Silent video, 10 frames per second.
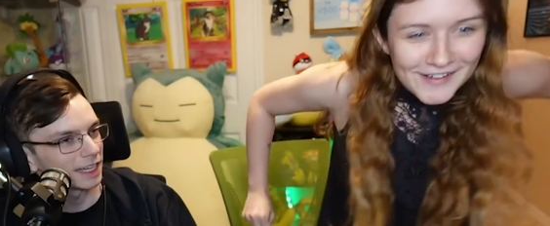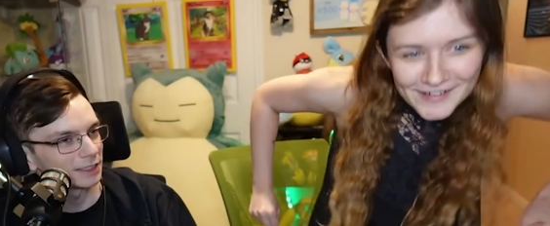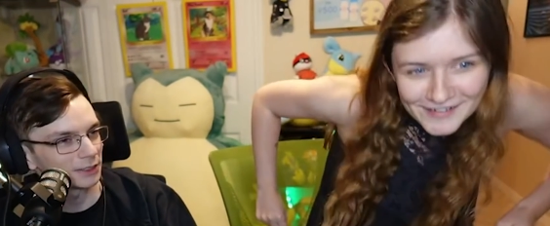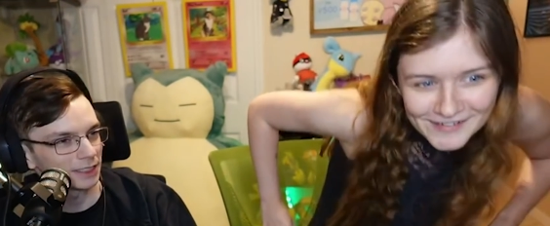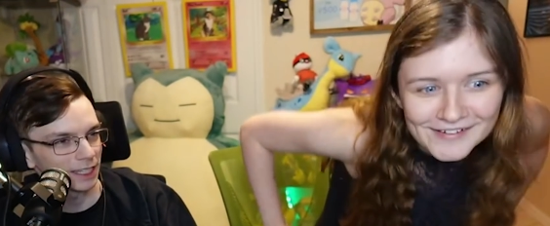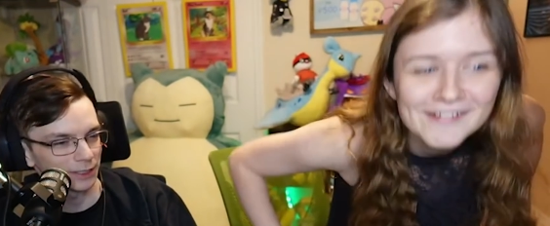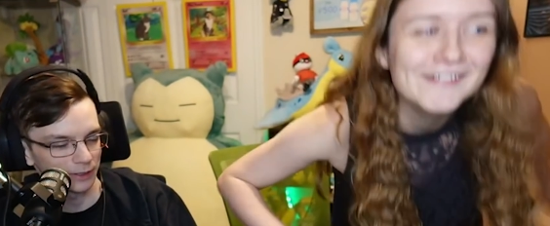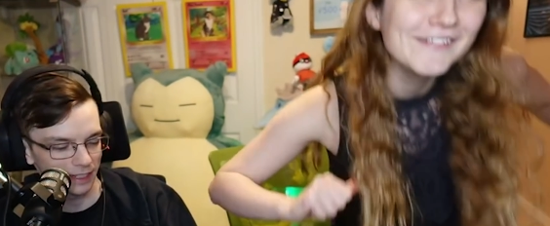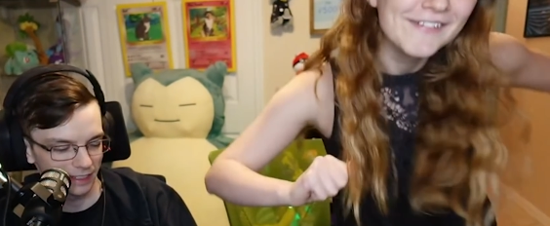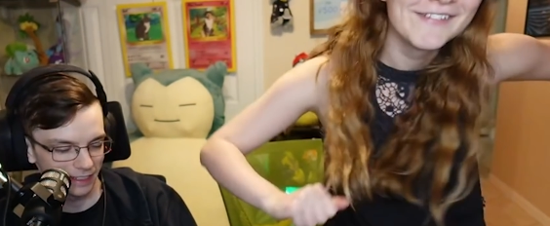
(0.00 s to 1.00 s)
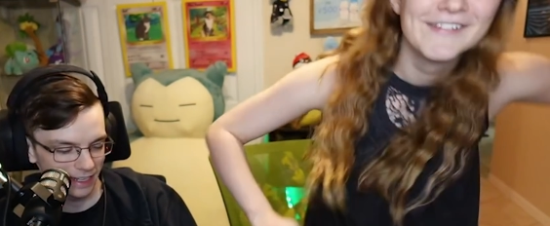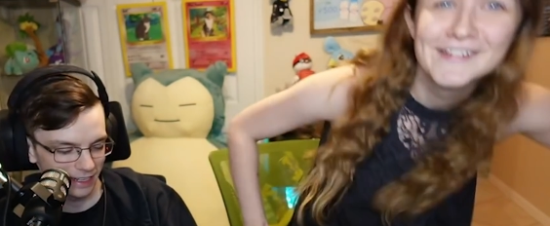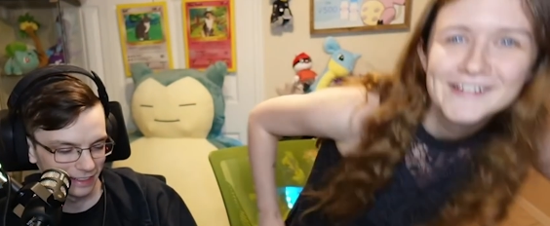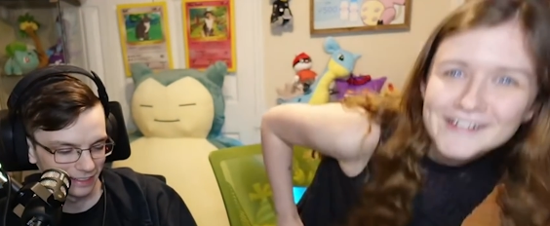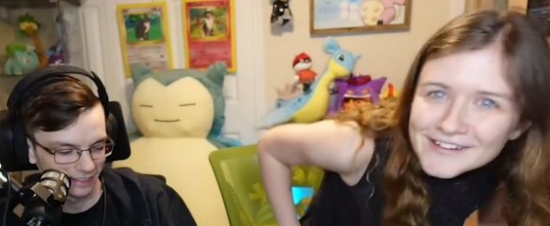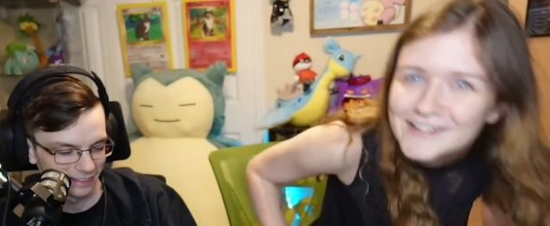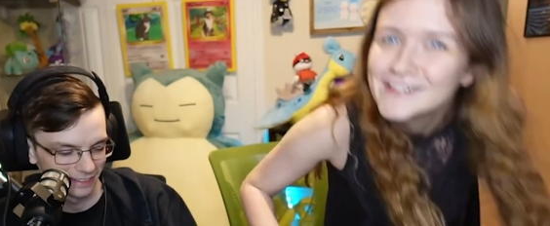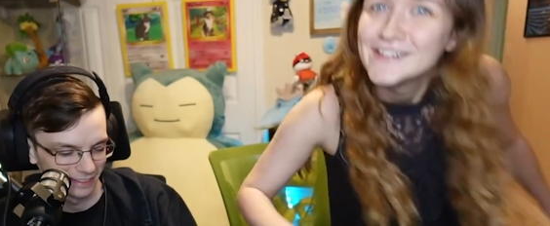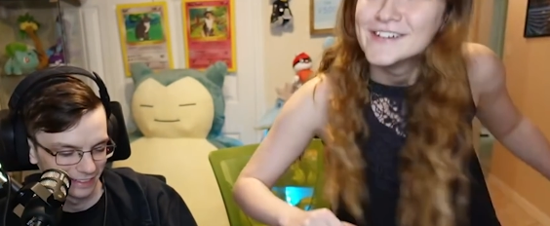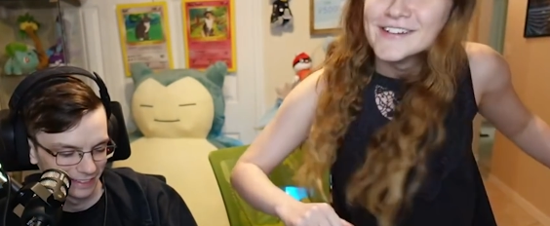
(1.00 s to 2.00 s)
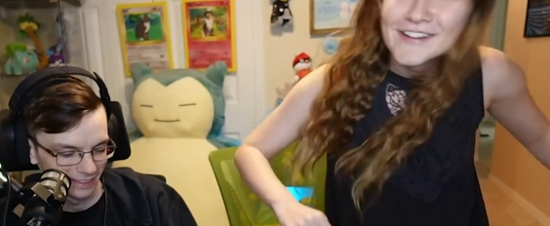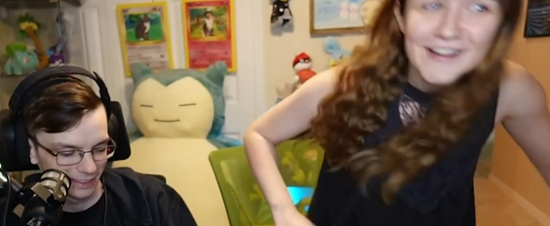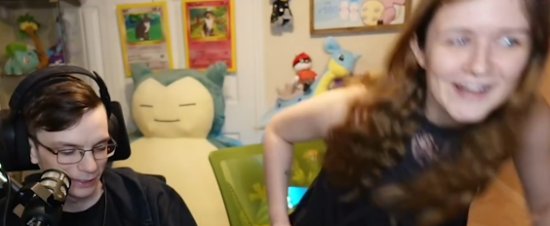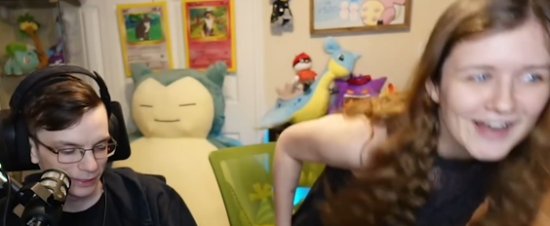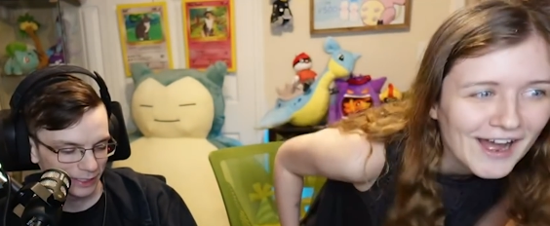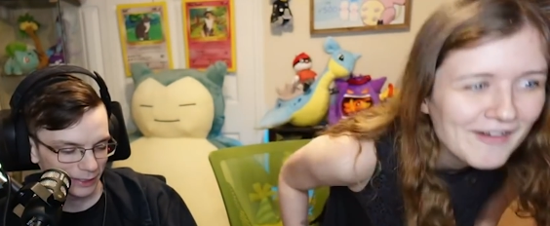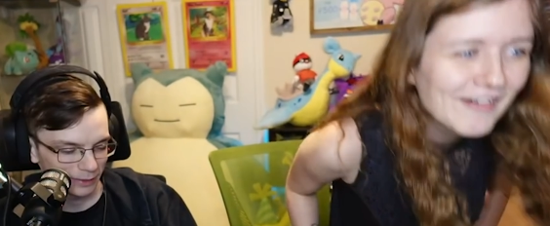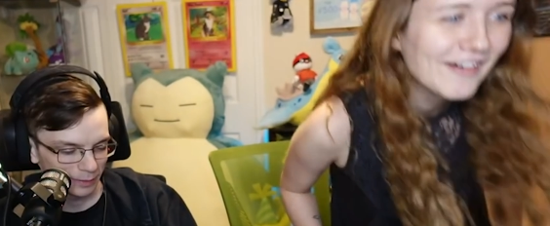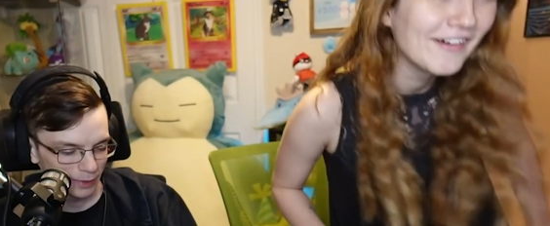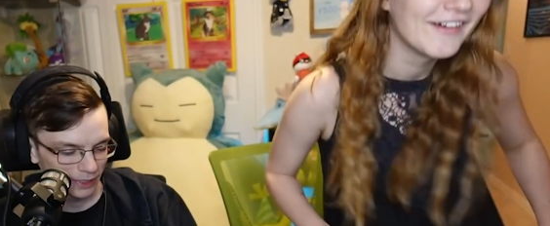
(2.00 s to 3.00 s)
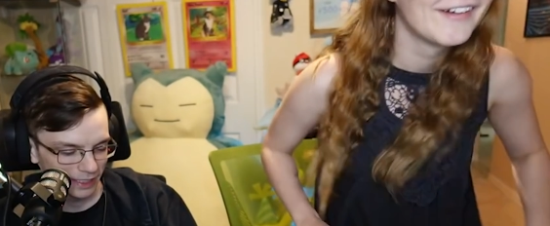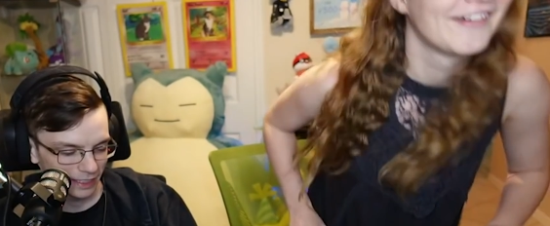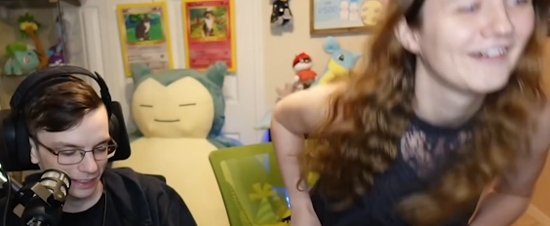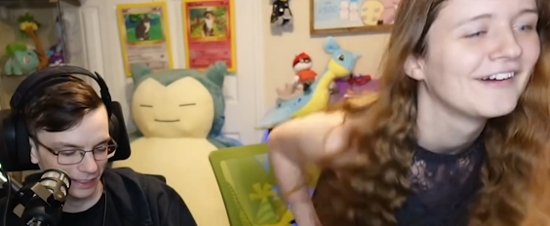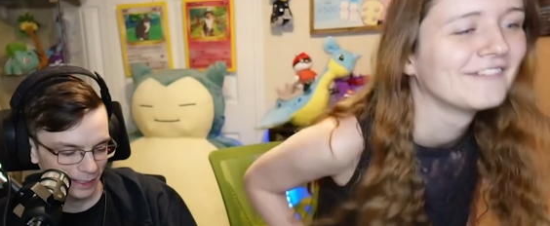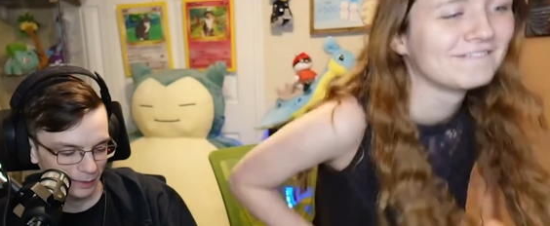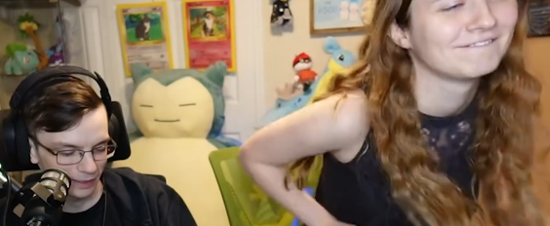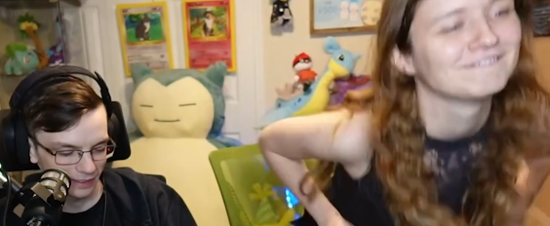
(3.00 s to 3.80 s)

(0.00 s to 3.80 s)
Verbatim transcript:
Speaker 1: do it the other way, yeah. Do it so that the booty's not on camera.